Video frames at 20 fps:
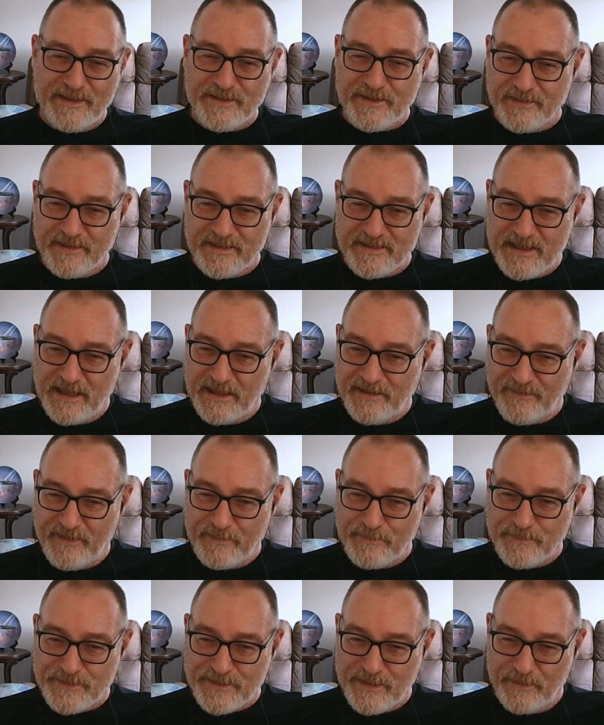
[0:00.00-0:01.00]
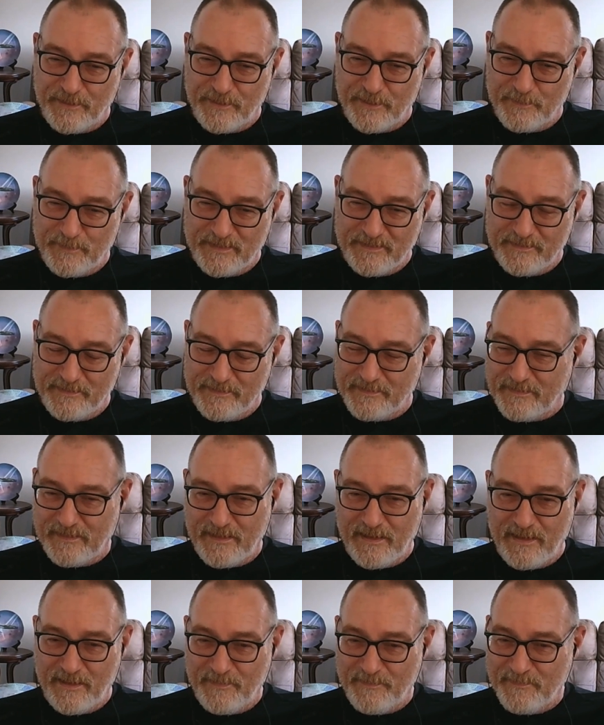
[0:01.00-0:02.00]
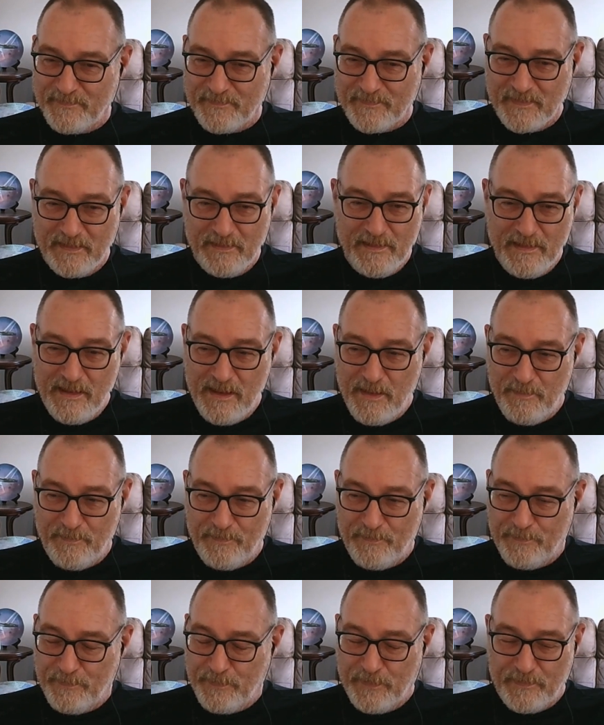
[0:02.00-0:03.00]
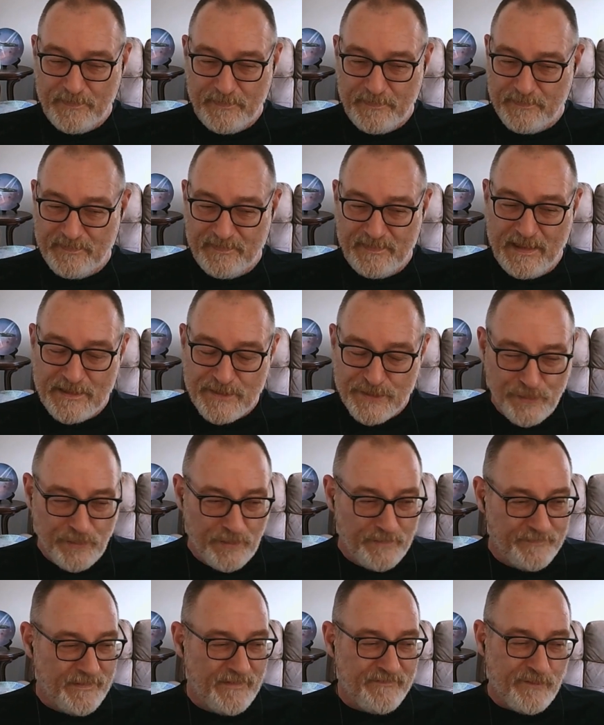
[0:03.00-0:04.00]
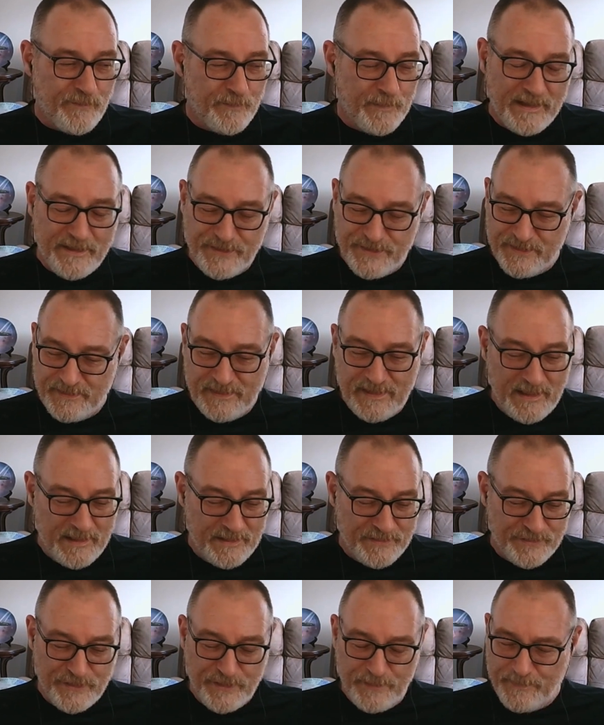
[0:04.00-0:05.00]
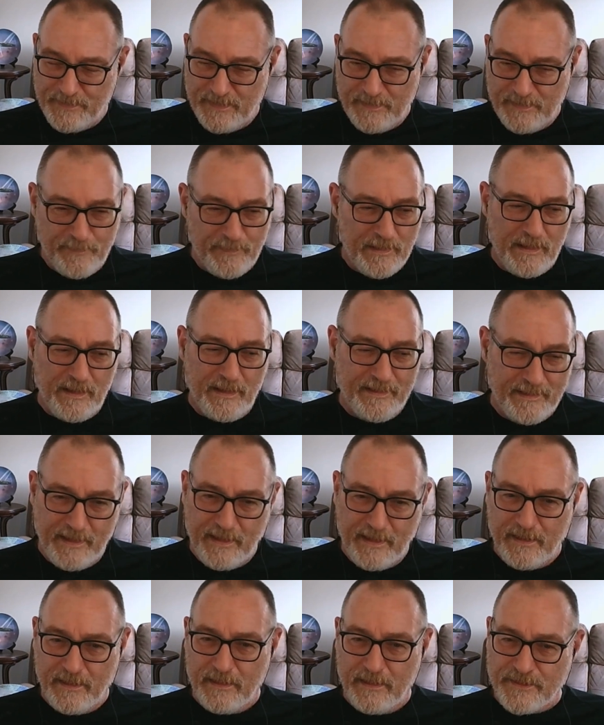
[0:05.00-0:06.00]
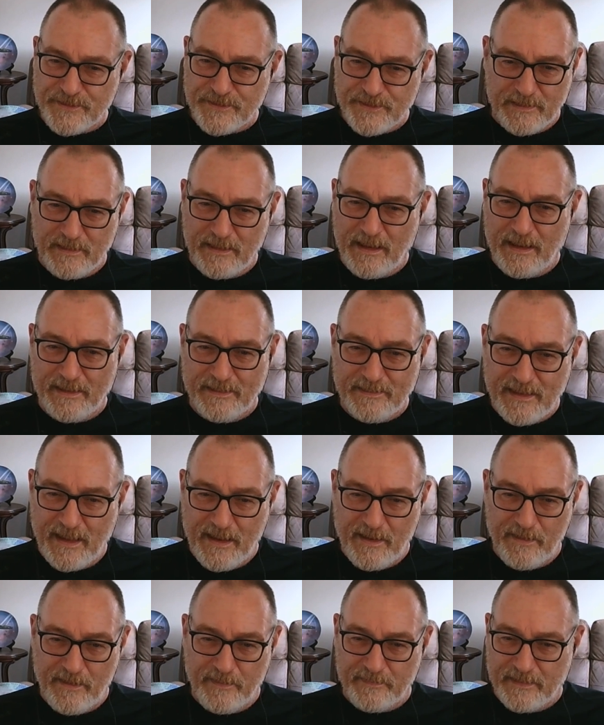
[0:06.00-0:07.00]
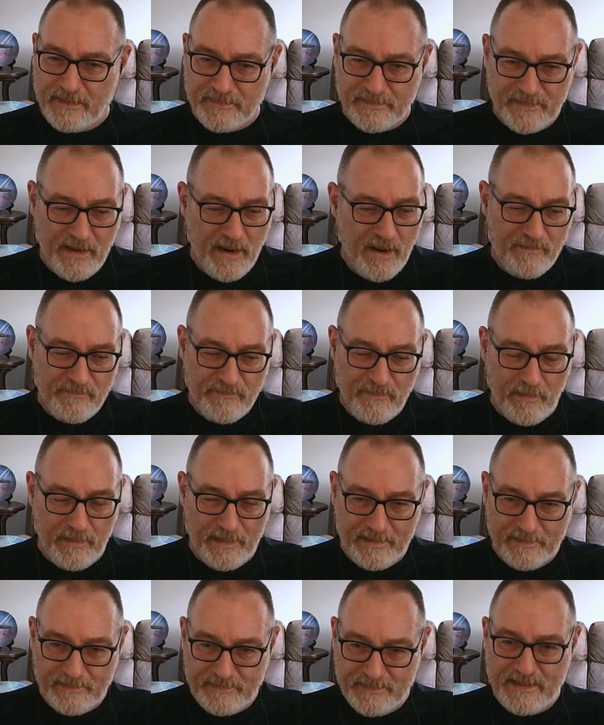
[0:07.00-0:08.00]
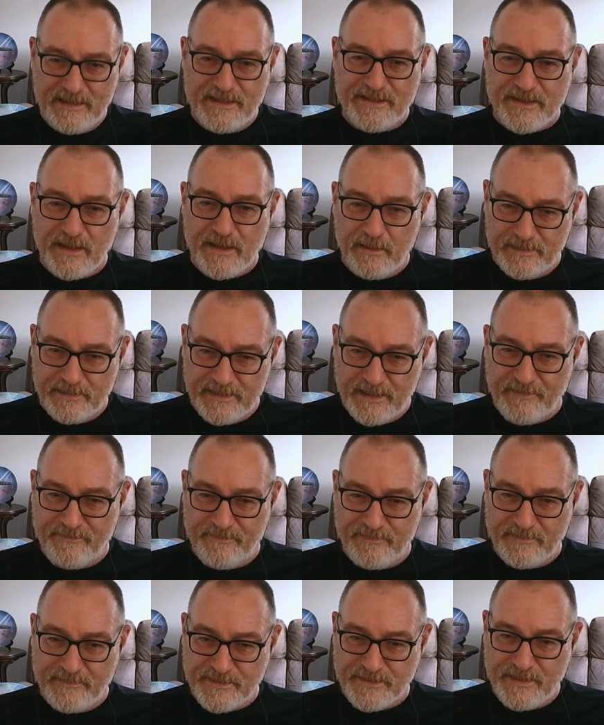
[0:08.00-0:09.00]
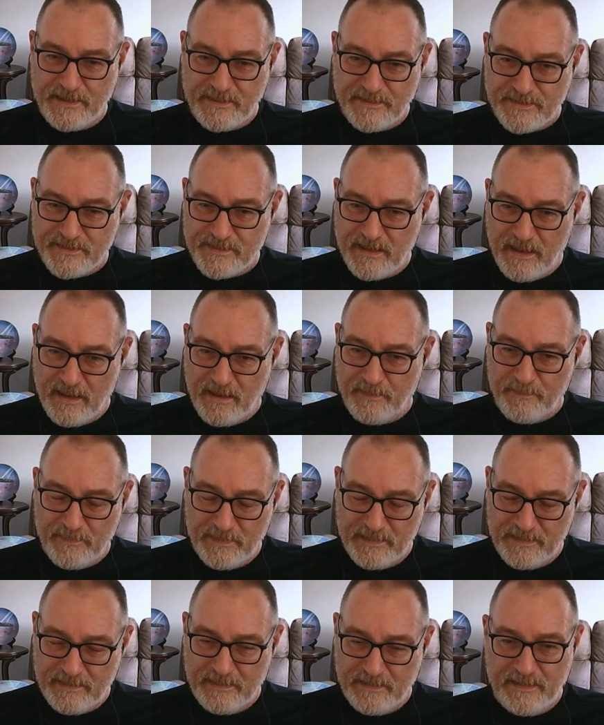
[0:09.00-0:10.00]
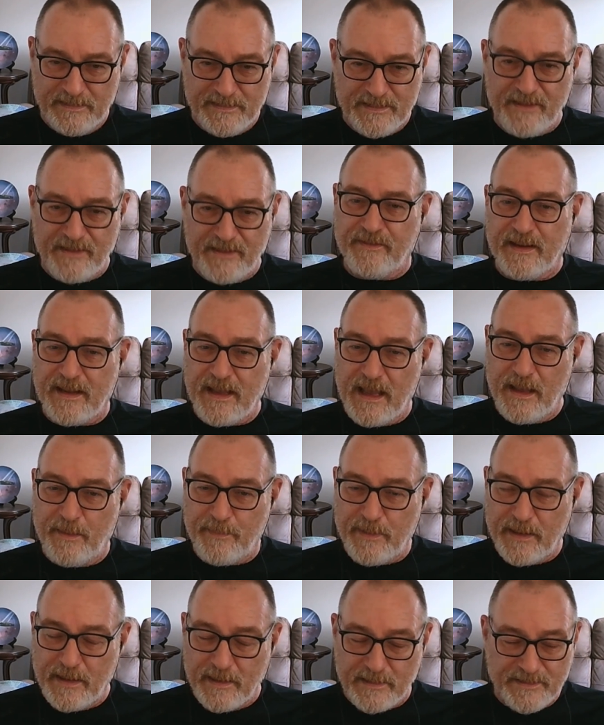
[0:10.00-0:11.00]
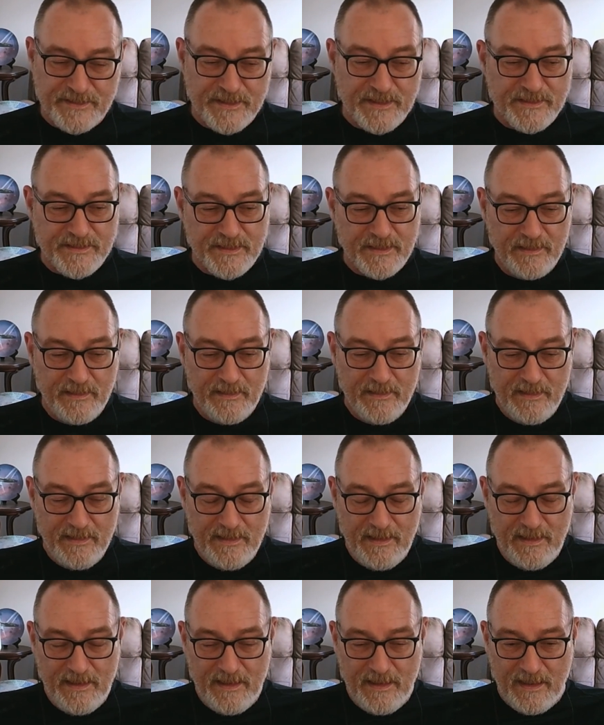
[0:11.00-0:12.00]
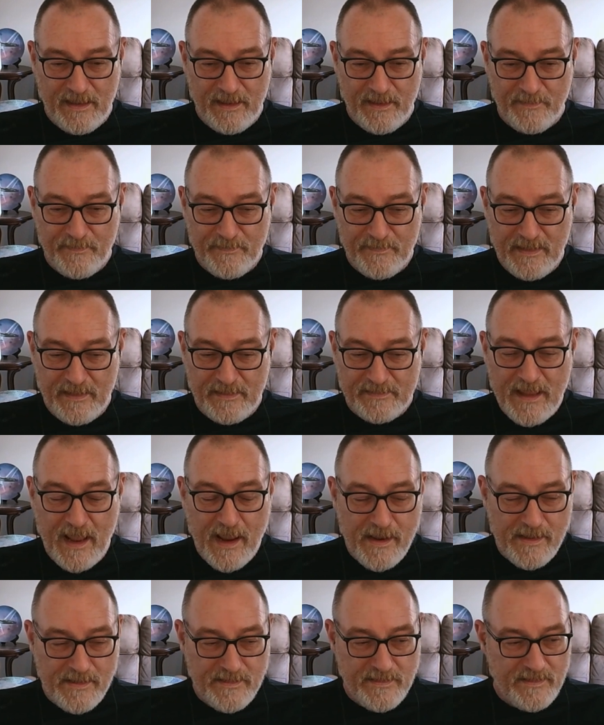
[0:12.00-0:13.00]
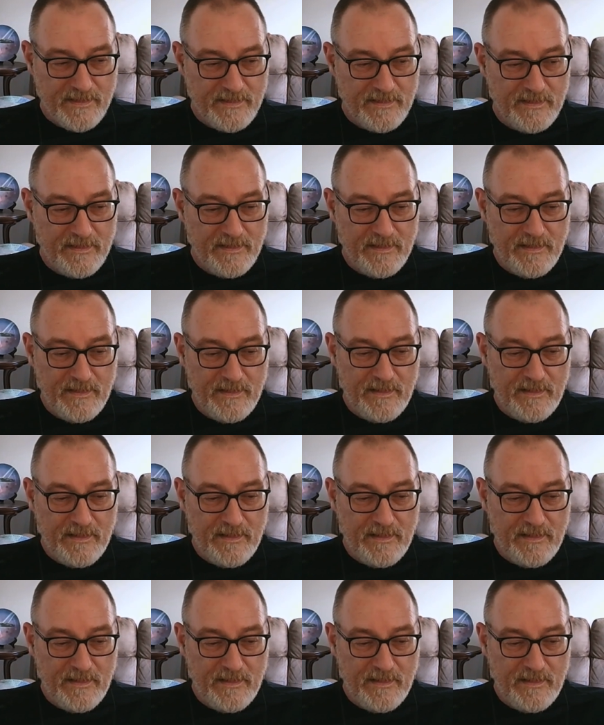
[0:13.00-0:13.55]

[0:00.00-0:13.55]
irate on the telephone to them. And but that sort of information, that should be plain English and laid down and, right, these are the differences in different care packages. And then